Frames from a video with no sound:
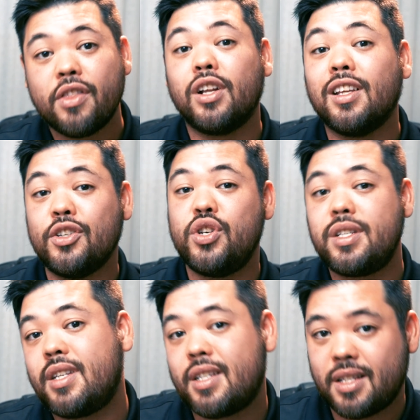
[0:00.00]
the
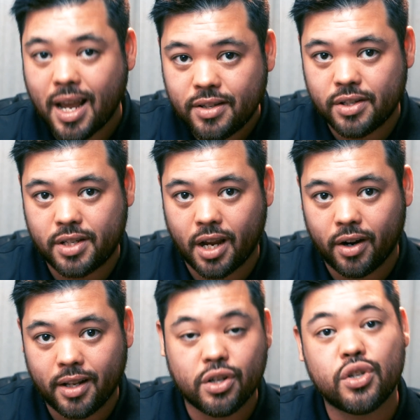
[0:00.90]
logistics
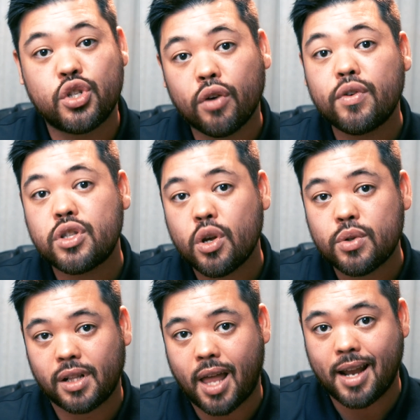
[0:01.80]
necessary to service
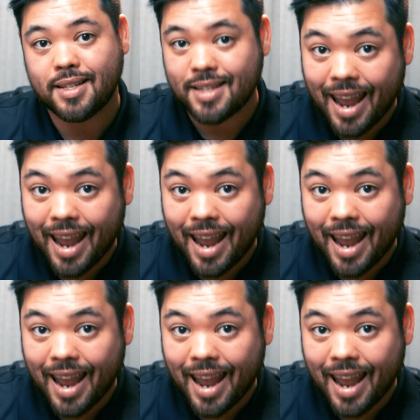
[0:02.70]
those clients